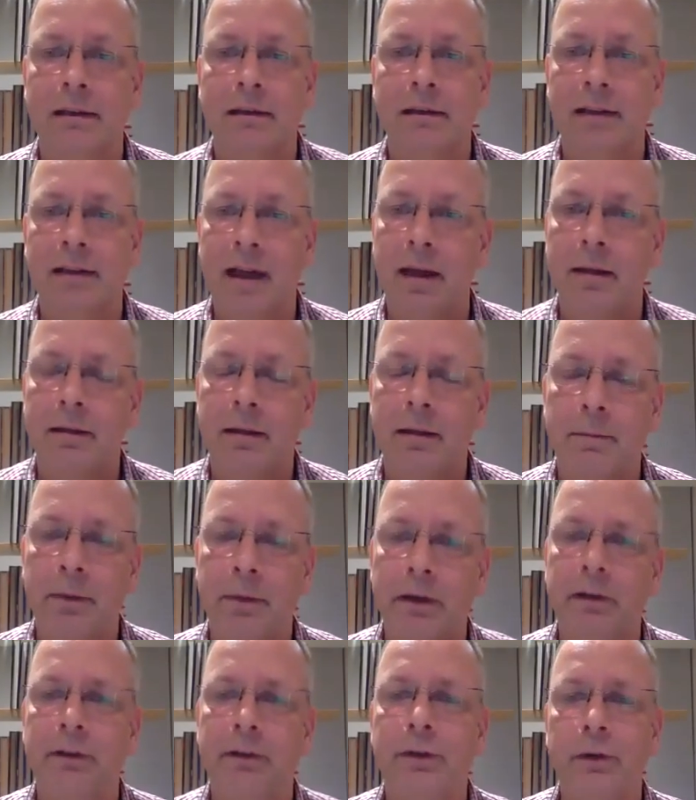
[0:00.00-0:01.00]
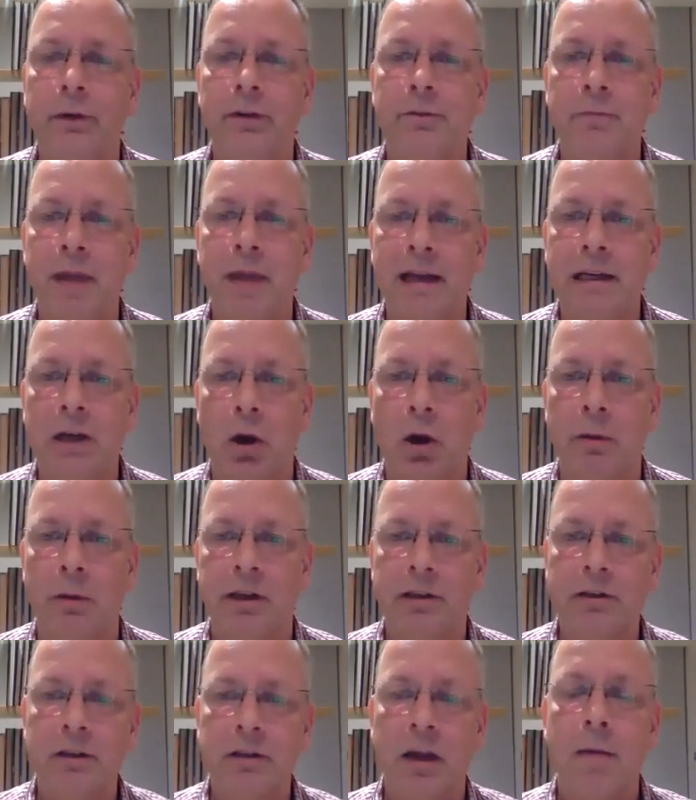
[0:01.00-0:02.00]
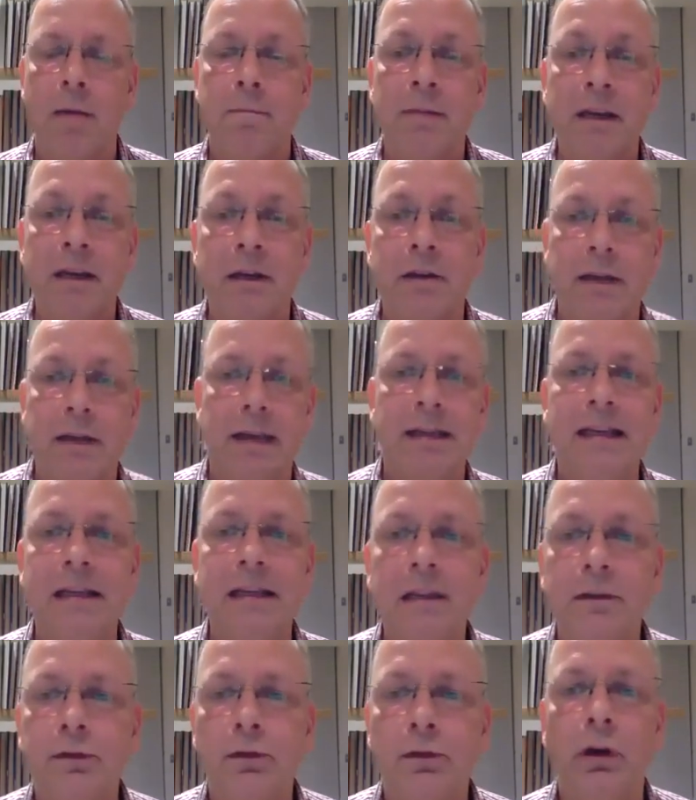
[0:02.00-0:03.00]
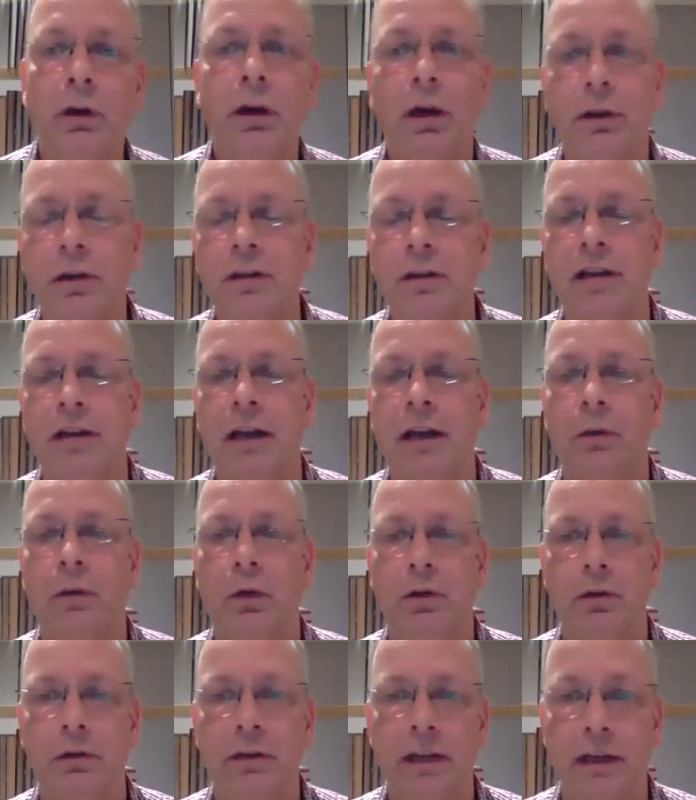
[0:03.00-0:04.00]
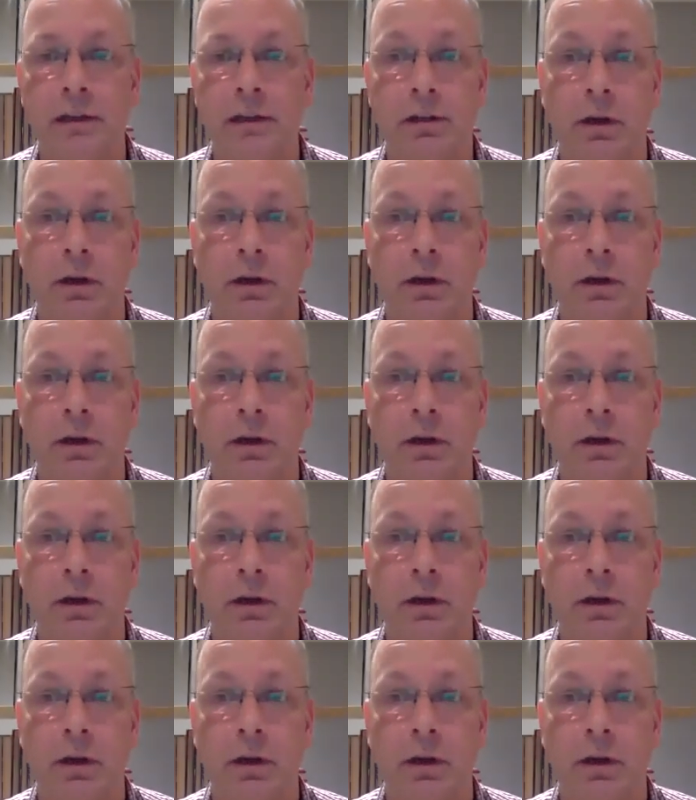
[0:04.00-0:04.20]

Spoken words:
the peer reviewers made comments because they didn't fully understand what you did.